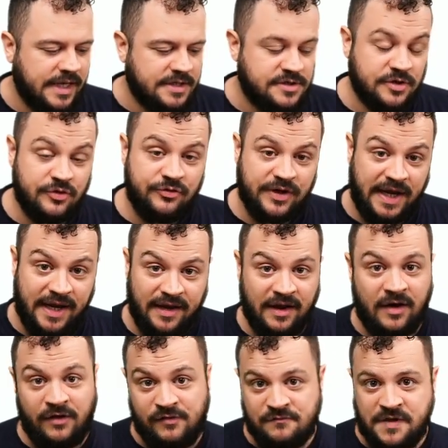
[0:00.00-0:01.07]
to creating
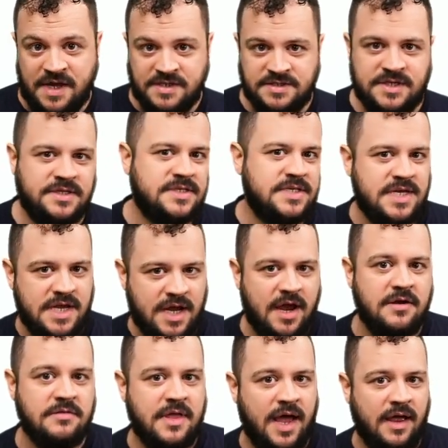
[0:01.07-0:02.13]
our events and seeing
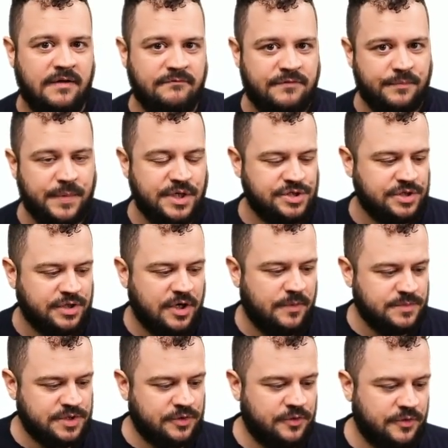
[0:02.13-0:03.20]
how that information
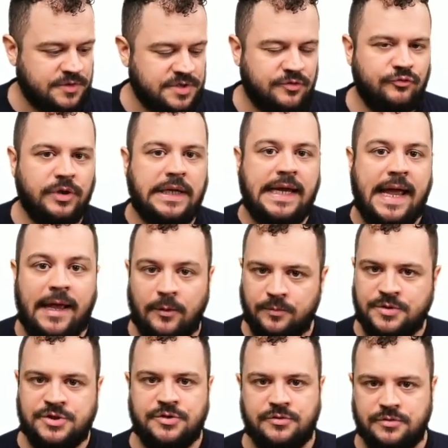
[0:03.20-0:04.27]
comes across and really
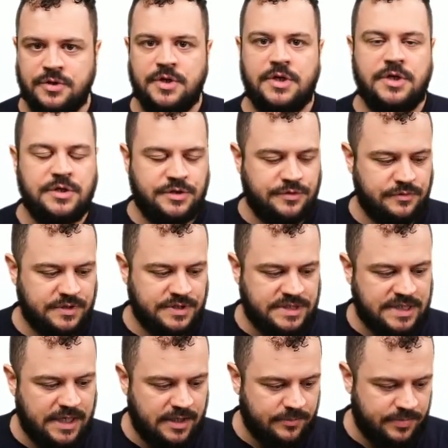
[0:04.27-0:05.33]
helps you do the
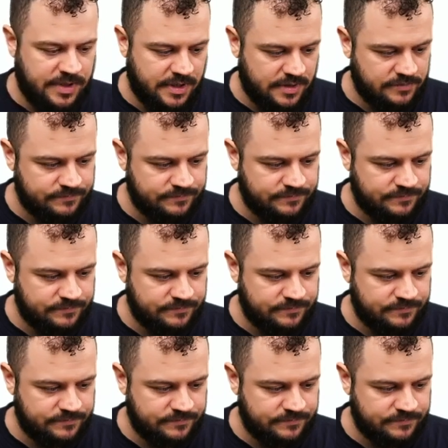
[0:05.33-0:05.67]
setup there.